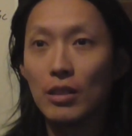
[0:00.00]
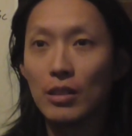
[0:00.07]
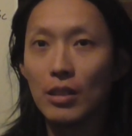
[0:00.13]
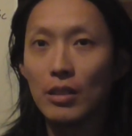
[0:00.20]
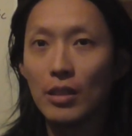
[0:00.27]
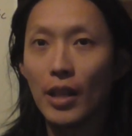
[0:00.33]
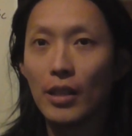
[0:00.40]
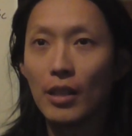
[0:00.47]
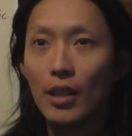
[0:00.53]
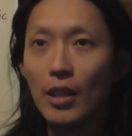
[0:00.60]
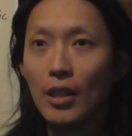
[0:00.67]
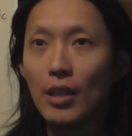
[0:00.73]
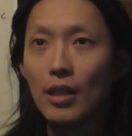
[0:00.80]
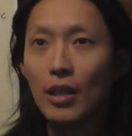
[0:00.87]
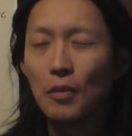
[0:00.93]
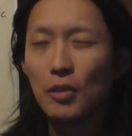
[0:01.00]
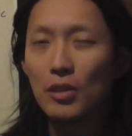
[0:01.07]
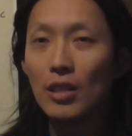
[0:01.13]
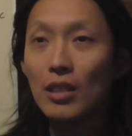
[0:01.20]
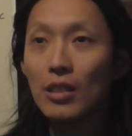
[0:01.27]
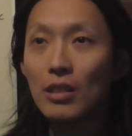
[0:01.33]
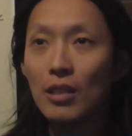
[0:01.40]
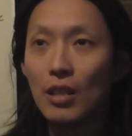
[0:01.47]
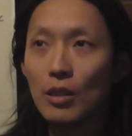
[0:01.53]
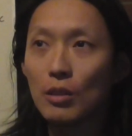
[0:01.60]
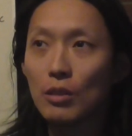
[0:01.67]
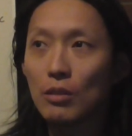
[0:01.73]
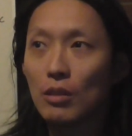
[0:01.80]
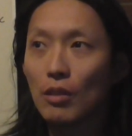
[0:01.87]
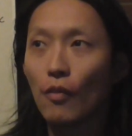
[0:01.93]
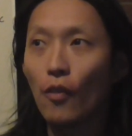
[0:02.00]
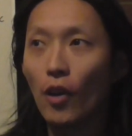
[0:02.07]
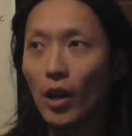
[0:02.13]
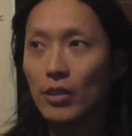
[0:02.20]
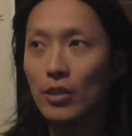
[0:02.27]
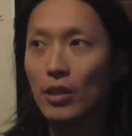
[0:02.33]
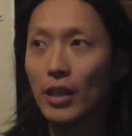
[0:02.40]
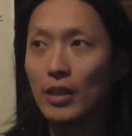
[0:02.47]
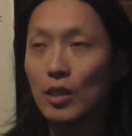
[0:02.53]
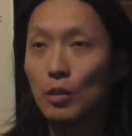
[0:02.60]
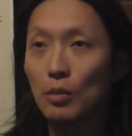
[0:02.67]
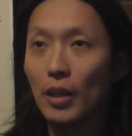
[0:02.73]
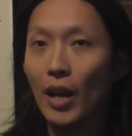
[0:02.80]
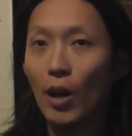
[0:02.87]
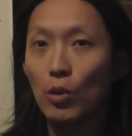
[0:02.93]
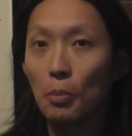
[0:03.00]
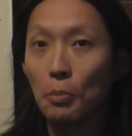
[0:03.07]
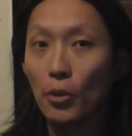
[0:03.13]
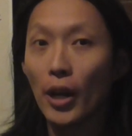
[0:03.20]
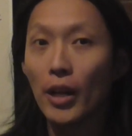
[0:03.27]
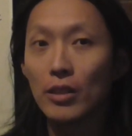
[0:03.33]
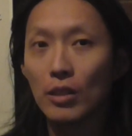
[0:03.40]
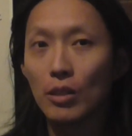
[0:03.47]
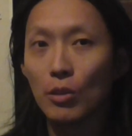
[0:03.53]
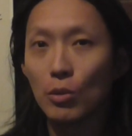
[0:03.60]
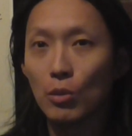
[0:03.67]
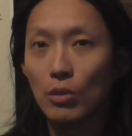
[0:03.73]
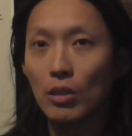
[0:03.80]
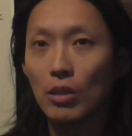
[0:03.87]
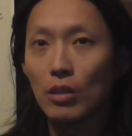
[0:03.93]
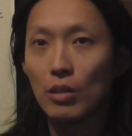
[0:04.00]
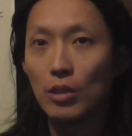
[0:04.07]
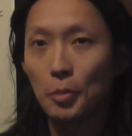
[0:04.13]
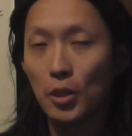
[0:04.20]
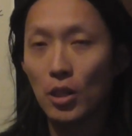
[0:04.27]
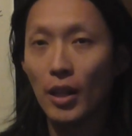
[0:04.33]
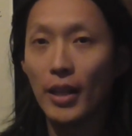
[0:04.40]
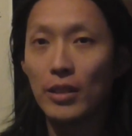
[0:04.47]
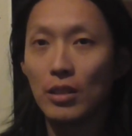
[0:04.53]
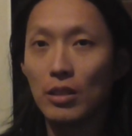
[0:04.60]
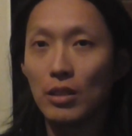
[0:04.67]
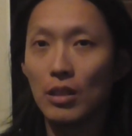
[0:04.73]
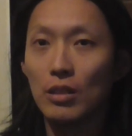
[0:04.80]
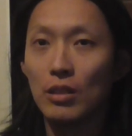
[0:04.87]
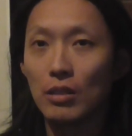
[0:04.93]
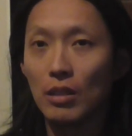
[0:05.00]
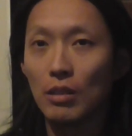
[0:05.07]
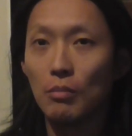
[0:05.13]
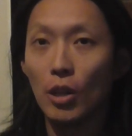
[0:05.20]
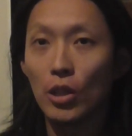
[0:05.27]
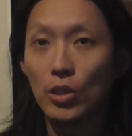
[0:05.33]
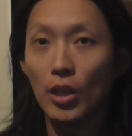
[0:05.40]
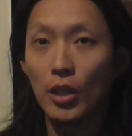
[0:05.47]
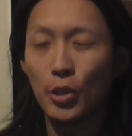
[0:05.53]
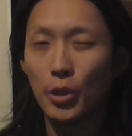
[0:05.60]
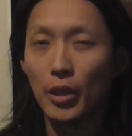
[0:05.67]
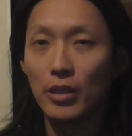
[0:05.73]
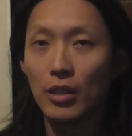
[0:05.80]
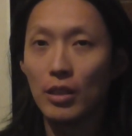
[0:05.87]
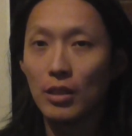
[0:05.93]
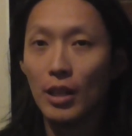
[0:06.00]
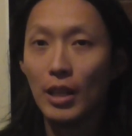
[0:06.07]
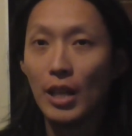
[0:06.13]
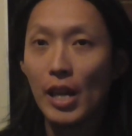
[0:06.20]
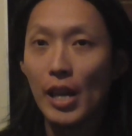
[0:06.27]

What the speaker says: He says that he's seen his father and his elder brother, who specializes in the martial art training.